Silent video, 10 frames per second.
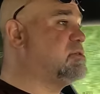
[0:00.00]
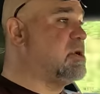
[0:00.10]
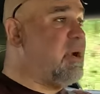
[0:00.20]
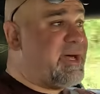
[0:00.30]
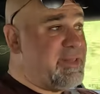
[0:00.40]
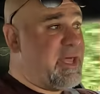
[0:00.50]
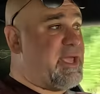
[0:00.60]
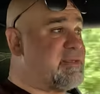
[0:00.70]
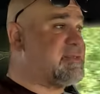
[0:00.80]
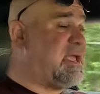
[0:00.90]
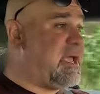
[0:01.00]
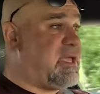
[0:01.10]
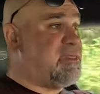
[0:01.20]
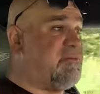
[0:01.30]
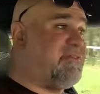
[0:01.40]
So unlike,
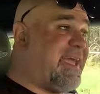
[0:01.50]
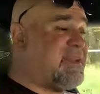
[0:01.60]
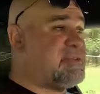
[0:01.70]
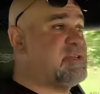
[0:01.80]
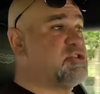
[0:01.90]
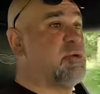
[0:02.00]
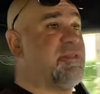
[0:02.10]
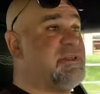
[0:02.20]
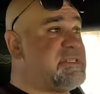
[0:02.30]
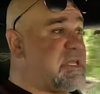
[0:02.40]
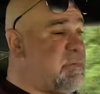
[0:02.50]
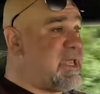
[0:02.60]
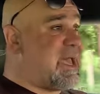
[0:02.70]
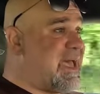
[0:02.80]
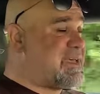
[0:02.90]
say, the Vantage or the D
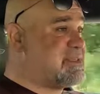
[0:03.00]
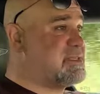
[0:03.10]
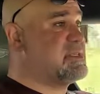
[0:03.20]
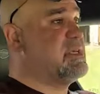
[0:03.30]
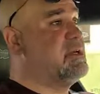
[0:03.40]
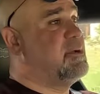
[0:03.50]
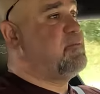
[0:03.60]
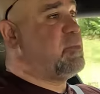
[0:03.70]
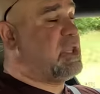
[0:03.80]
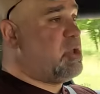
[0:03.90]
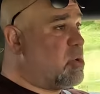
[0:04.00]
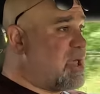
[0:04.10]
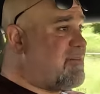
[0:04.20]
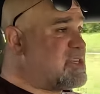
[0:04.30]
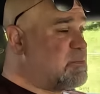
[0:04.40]
B S, you
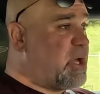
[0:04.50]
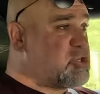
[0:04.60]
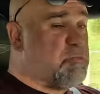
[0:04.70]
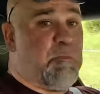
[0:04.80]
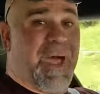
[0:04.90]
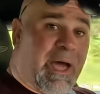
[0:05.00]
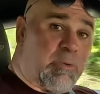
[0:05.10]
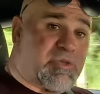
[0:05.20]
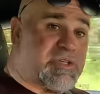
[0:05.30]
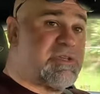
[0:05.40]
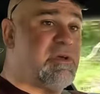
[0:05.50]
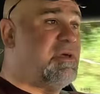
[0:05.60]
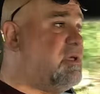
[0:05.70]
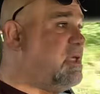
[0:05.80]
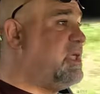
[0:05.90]
don't have as much bounce
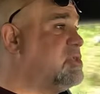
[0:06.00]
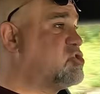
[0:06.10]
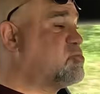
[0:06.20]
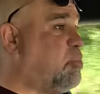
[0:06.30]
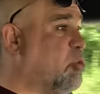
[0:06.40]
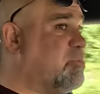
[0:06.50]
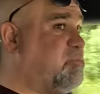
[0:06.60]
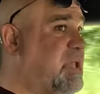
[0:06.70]
in Sport